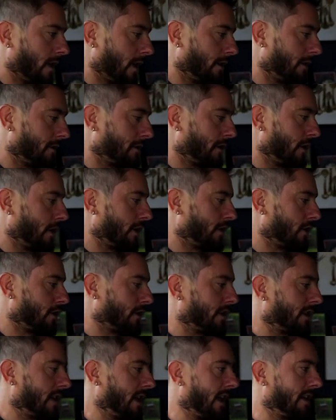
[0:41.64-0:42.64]
And so it's
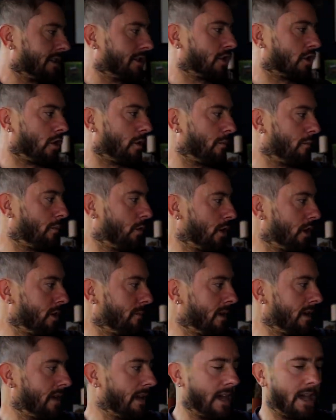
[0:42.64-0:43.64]
just a case of putting
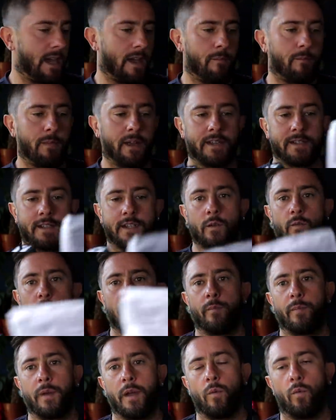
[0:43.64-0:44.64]
them in there, mixing it with
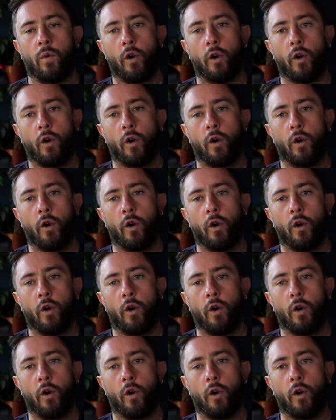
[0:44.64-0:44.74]
a bit of